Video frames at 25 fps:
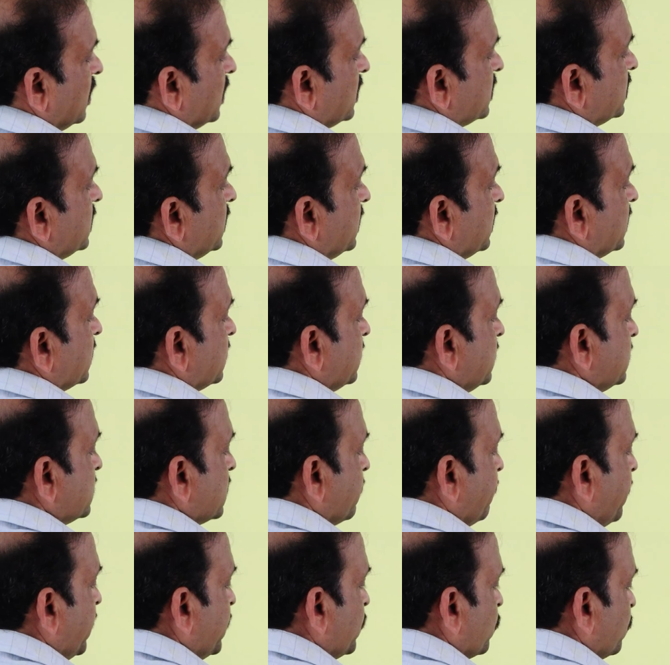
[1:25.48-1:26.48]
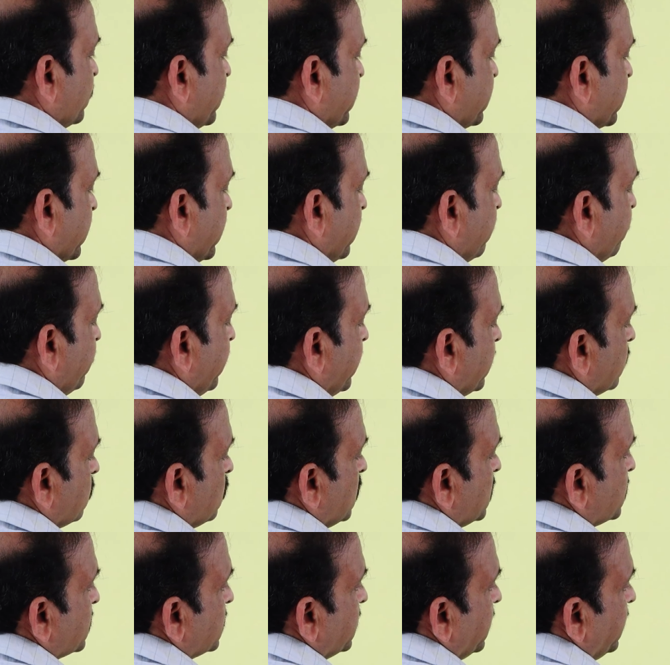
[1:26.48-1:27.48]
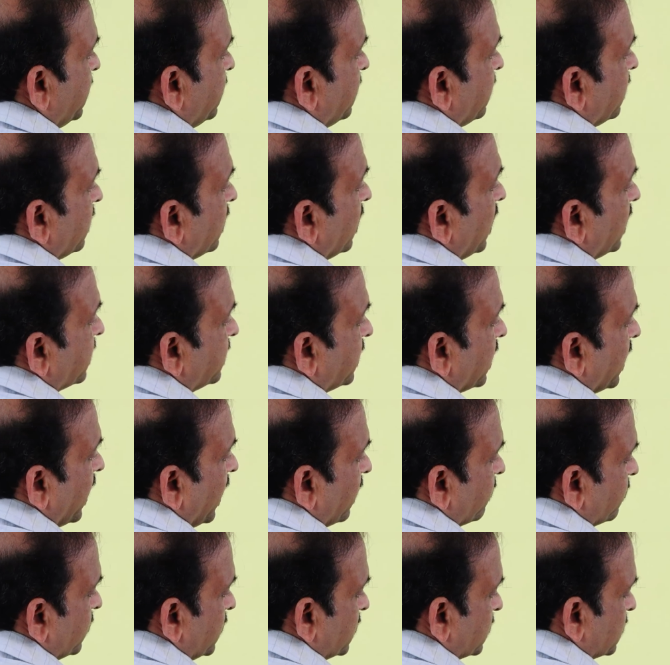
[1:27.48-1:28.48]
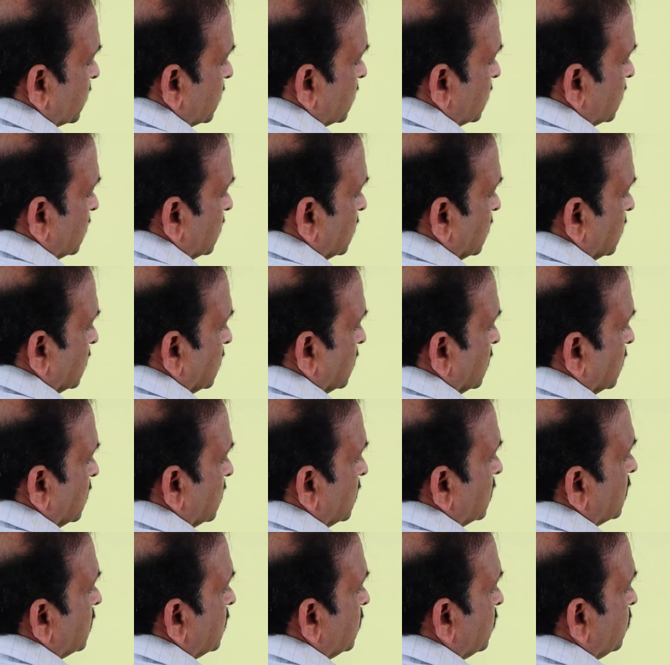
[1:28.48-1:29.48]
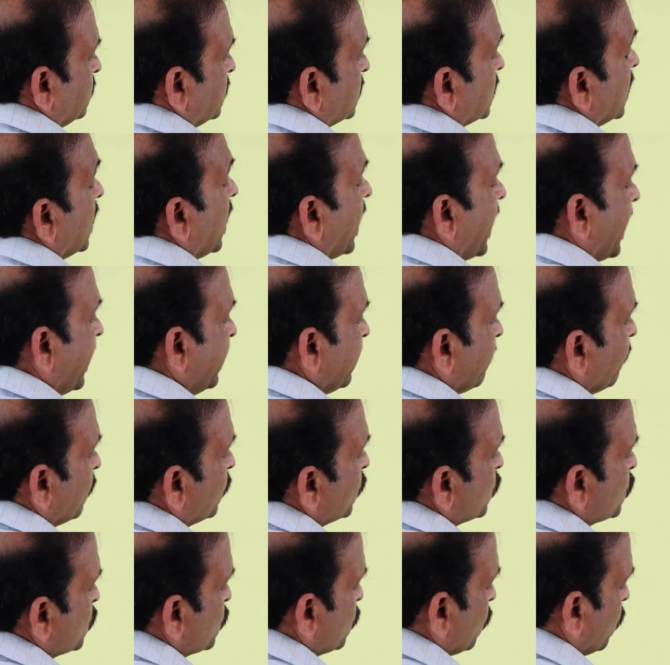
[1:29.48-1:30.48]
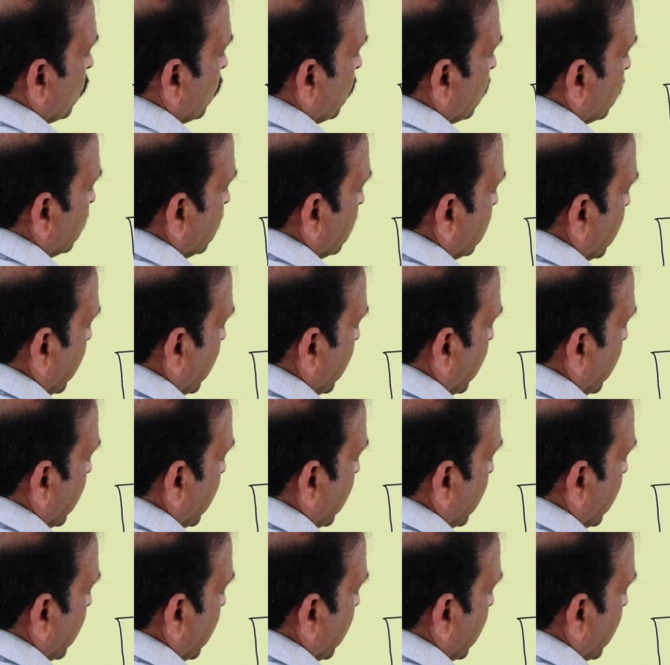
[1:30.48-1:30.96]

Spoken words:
See, this is a way to declare variables in other languages. And I want to store